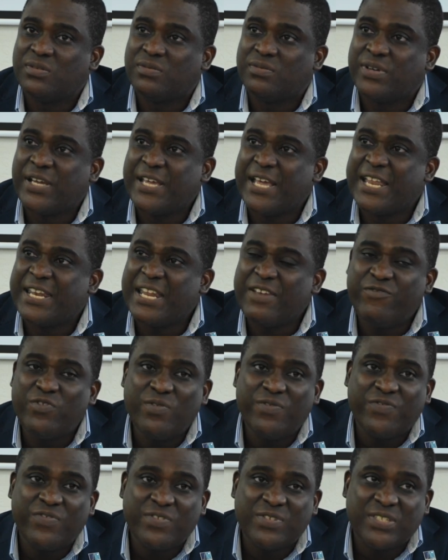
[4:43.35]
Right? And if you
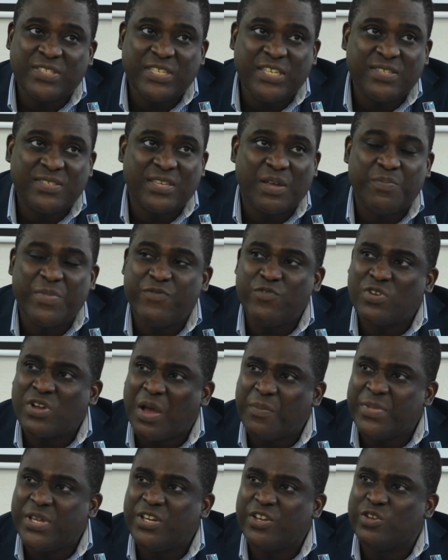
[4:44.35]
see something, if you
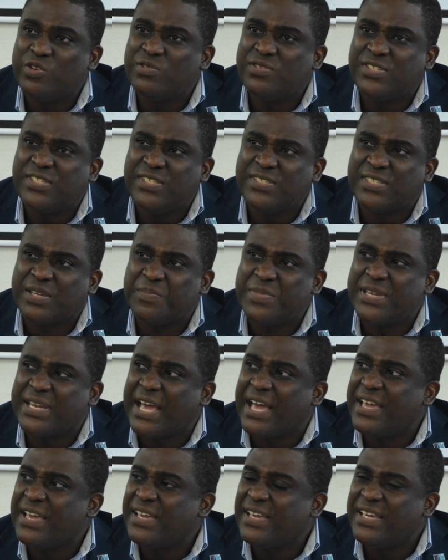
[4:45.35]
come in here, you see something
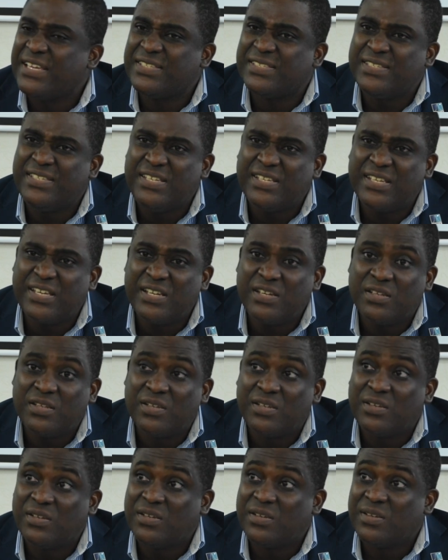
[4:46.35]
that is needed,
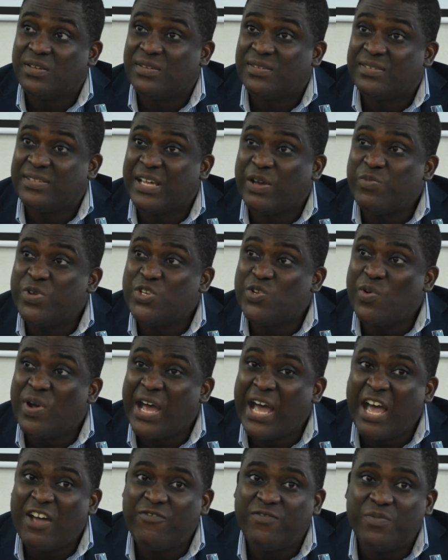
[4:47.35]
that we don't
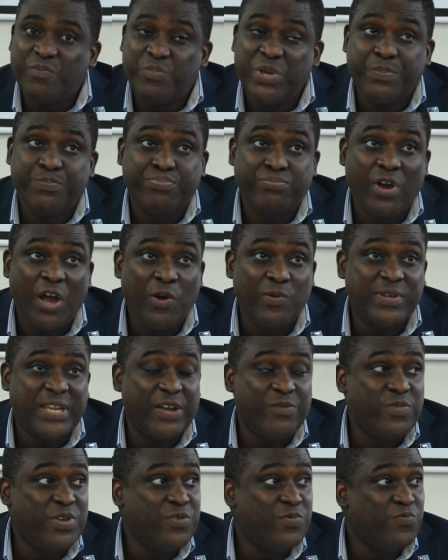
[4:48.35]
have, be proud
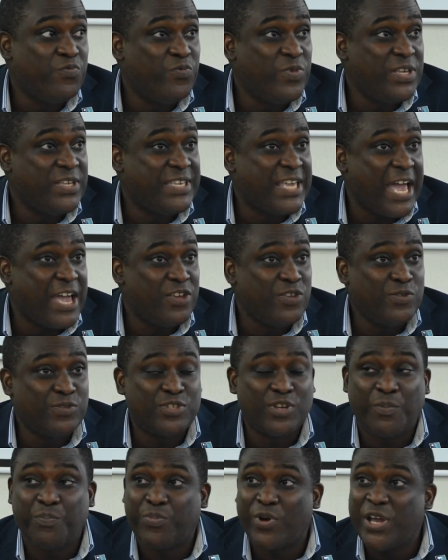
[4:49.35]
that we get you
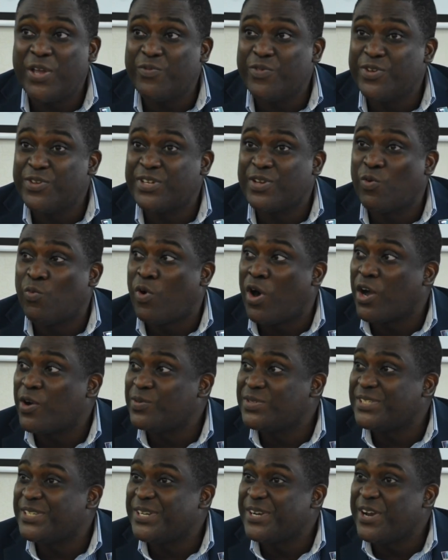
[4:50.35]
to a point where you can walk
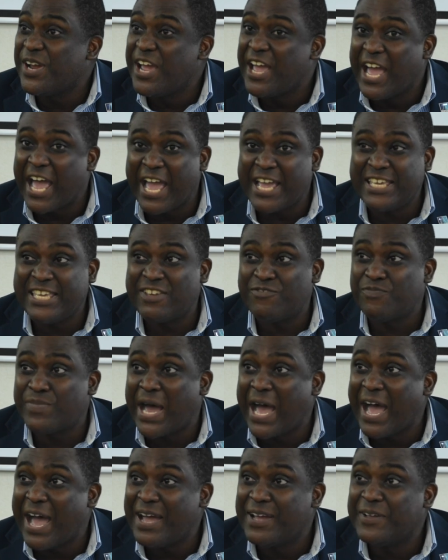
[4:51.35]
over to here and give
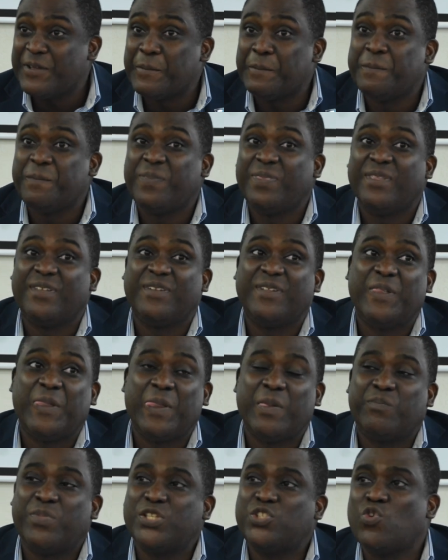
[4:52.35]
back.
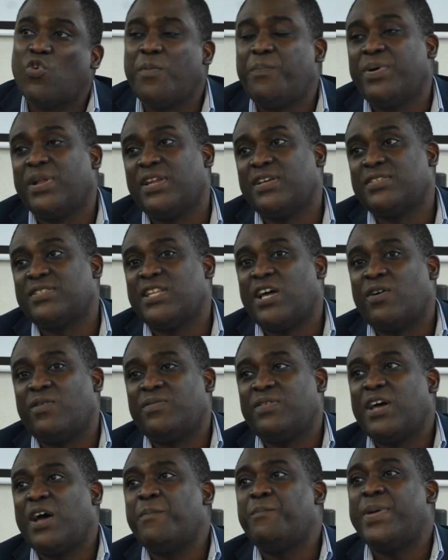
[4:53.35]
But don't pull us down.
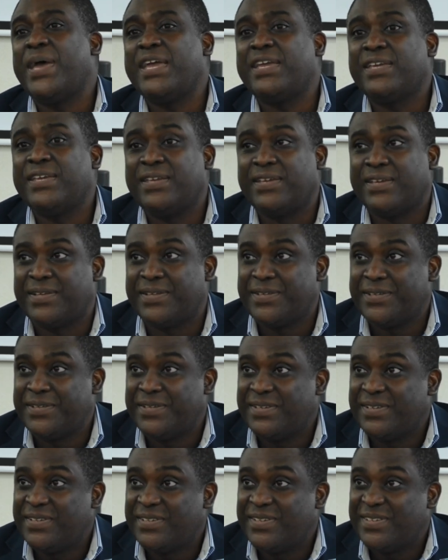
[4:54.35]
I'm begging you.
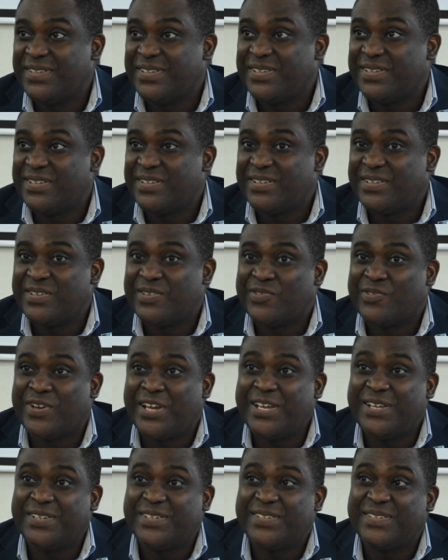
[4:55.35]

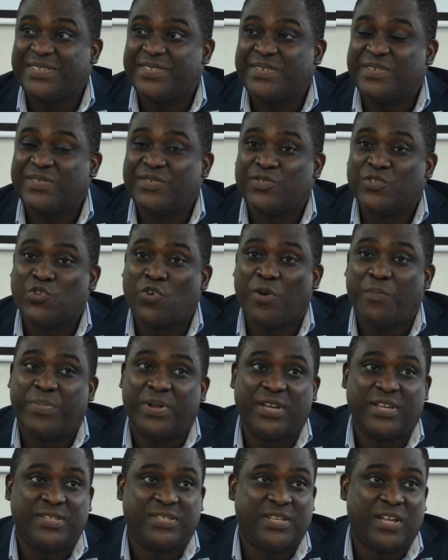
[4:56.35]
Right? Don't
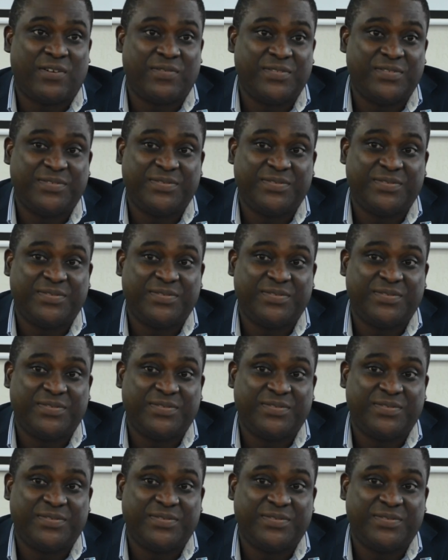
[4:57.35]
pull us down.